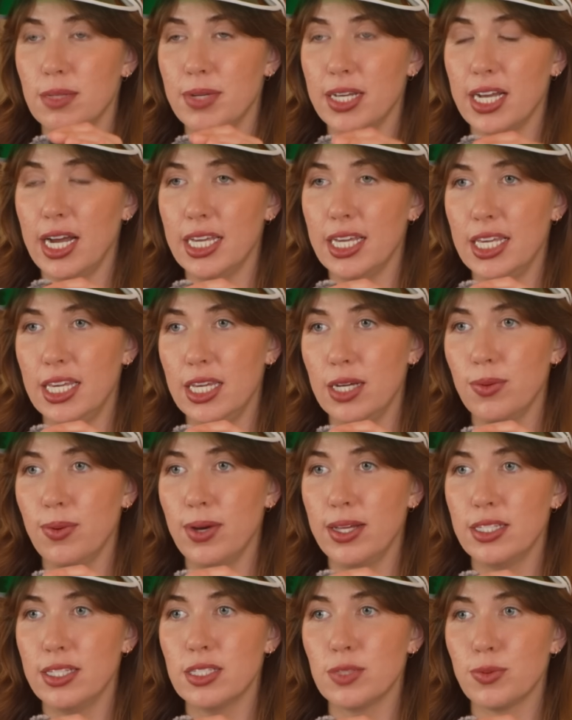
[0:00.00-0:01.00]
big IKEA
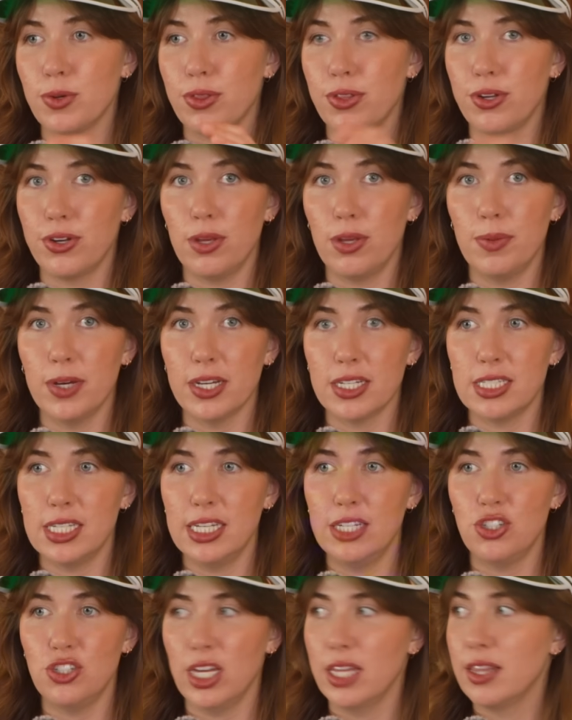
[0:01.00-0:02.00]
ones were $30
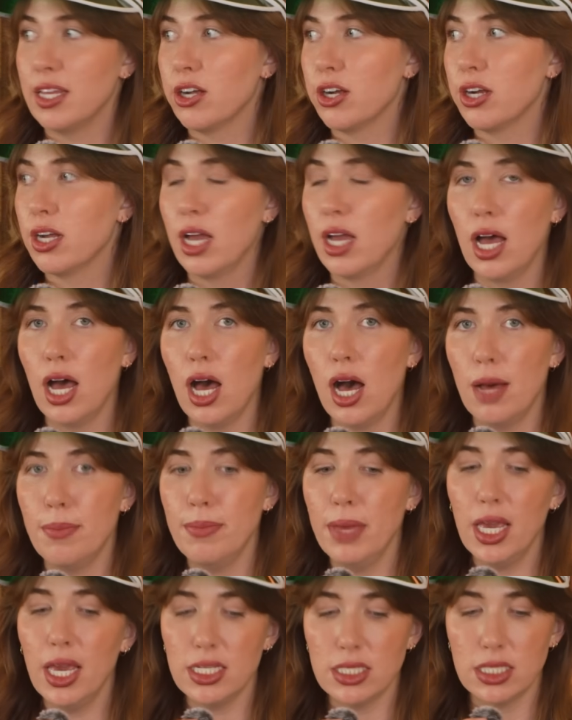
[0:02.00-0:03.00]
each, and they're
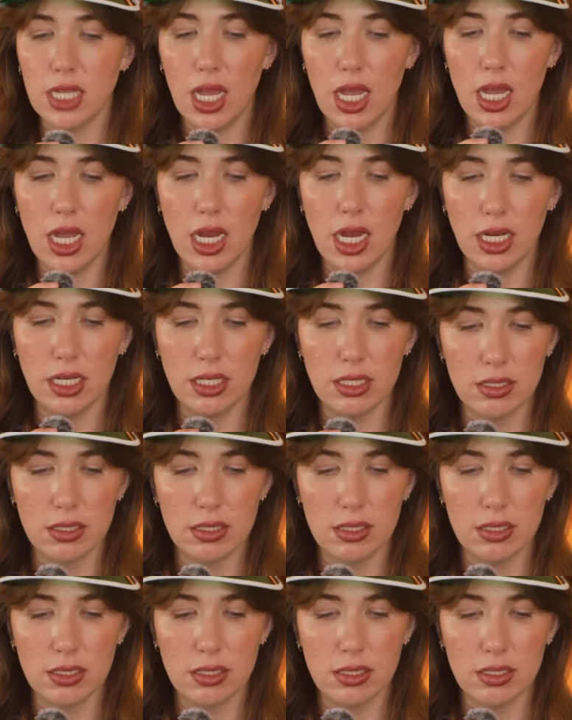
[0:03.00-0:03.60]
amazing.